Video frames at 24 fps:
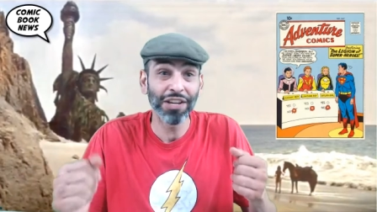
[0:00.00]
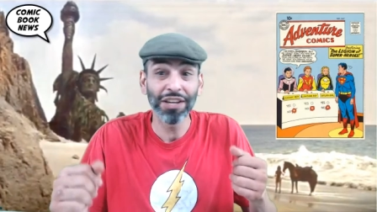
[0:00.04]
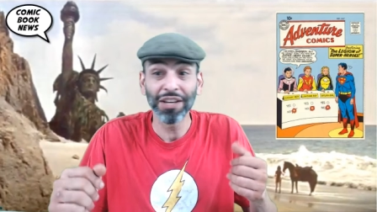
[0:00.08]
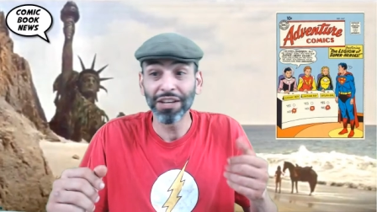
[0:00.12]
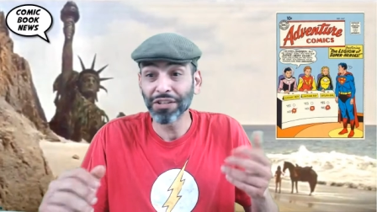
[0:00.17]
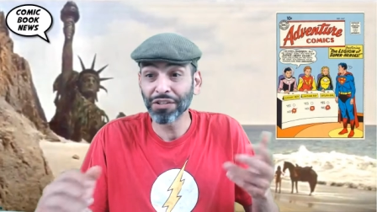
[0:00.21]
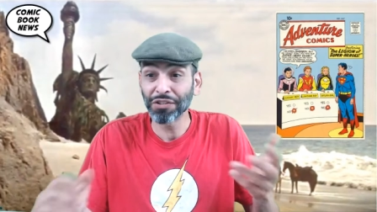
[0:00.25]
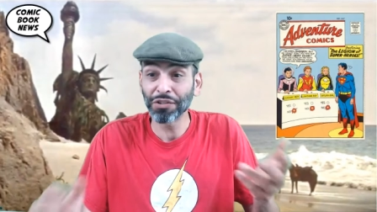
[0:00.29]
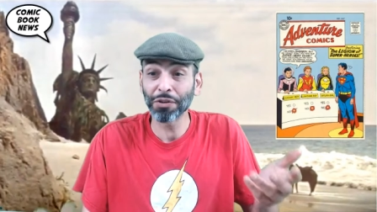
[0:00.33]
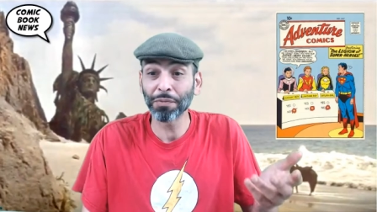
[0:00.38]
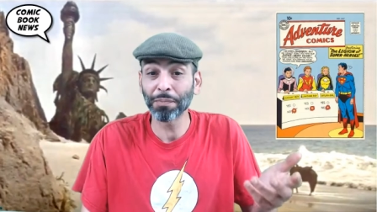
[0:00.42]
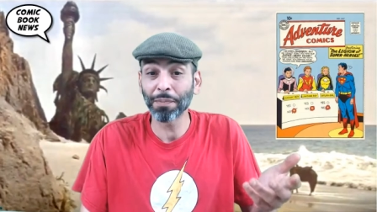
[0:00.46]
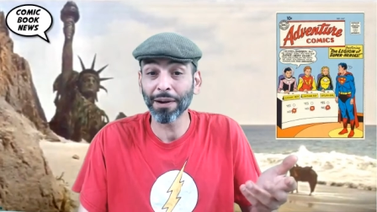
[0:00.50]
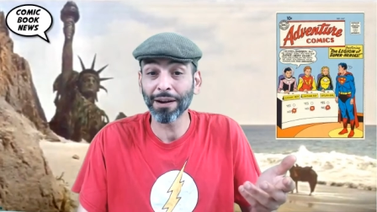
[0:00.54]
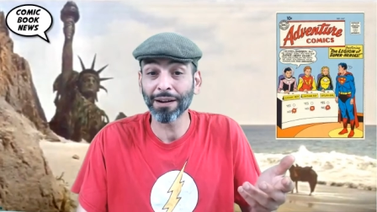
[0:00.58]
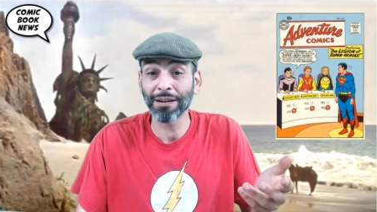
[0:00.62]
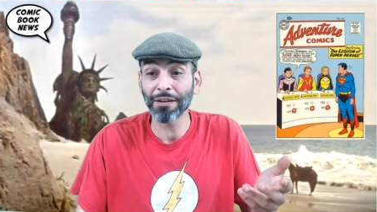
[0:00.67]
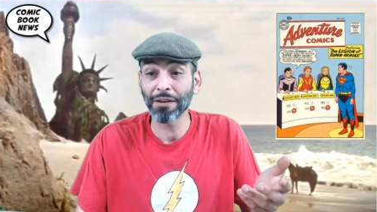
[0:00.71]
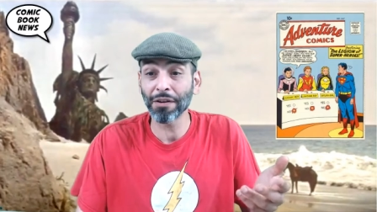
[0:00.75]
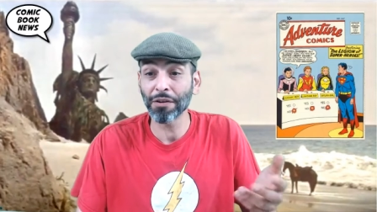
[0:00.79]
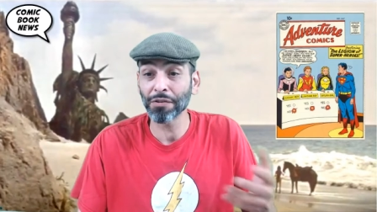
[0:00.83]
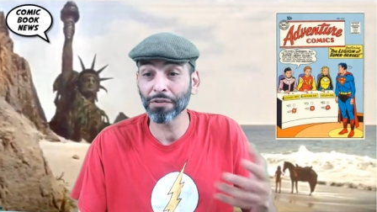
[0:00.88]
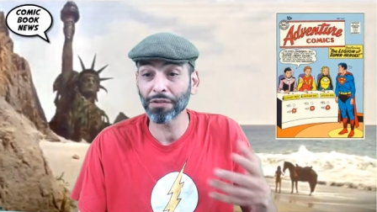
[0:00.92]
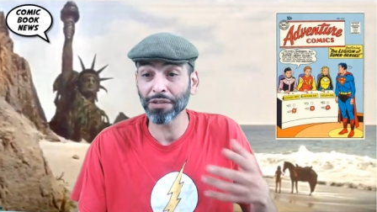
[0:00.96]

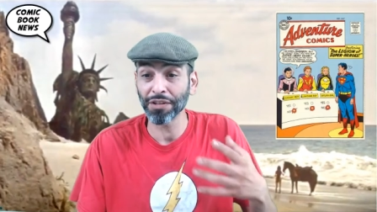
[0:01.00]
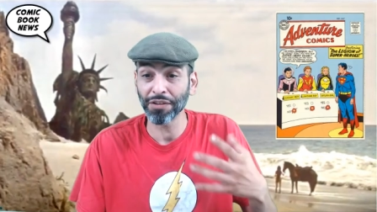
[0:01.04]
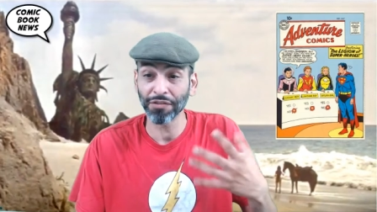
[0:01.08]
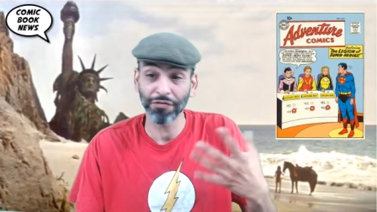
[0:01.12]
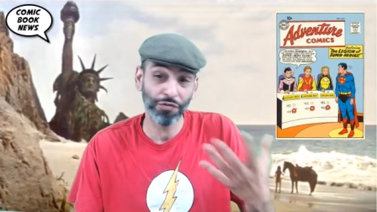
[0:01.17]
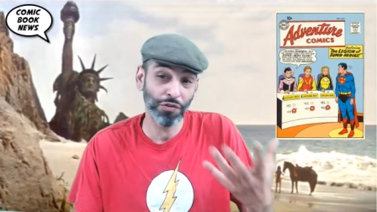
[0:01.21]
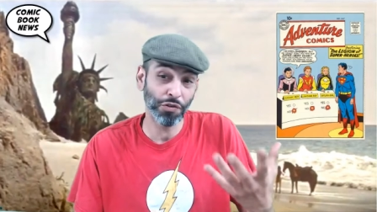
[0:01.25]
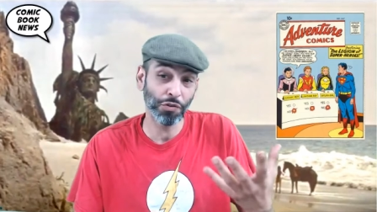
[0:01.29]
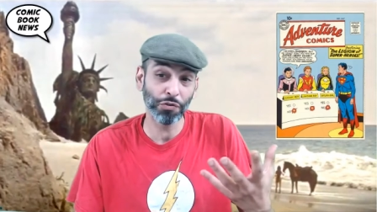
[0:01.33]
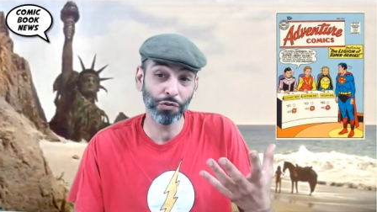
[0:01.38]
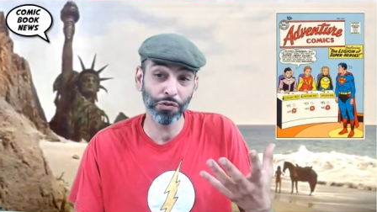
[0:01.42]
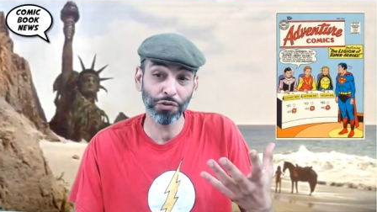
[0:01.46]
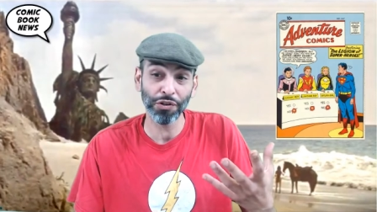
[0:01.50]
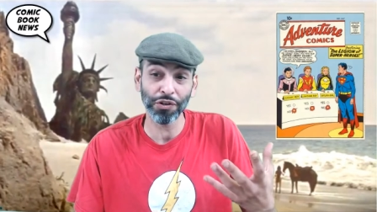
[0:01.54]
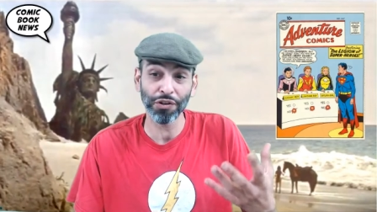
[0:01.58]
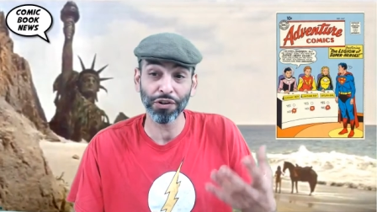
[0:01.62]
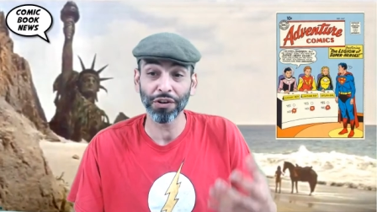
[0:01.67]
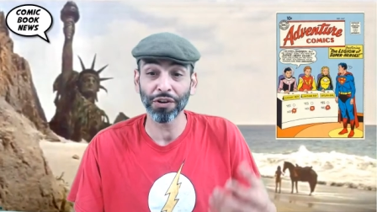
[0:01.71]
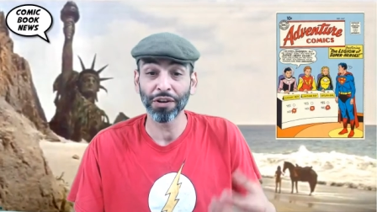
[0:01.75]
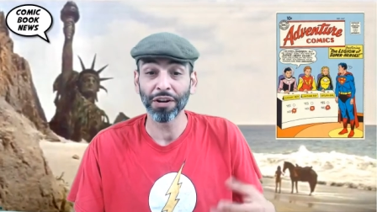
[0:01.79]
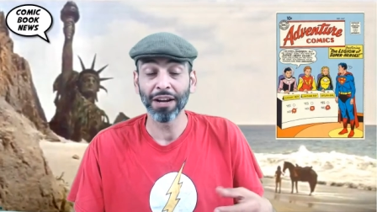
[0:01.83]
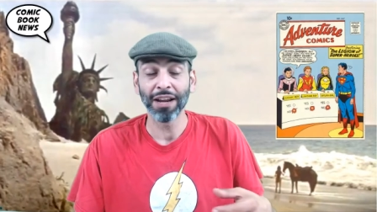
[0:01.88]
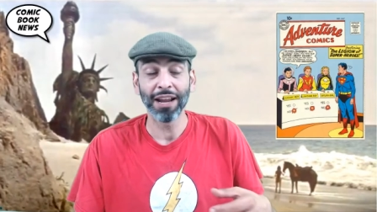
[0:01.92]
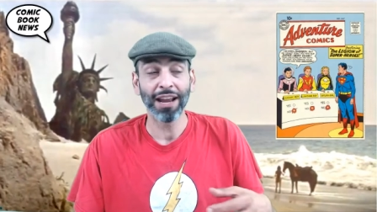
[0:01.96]
superheroes in the future.